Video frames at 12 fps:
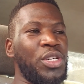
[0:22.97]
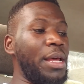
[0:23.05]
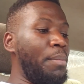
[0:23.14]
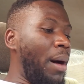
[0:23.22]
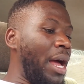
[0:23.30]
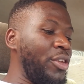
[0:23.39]
a
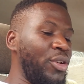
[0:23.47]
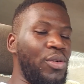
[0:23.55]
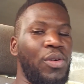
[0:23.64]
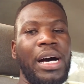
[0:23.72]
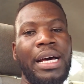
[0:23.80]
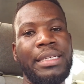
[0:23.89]
manual
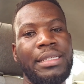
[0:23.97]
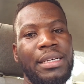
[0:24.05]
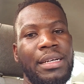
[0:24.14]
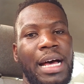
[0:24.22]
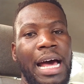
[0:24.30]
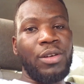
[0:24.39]
and
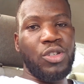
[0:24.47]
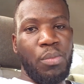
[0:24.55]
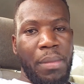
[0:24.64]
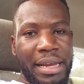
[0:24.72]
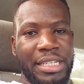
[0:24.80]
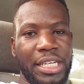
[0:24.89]
an
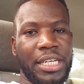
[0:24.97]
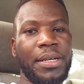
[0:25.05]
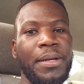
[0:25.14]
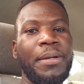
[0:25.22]
automatic?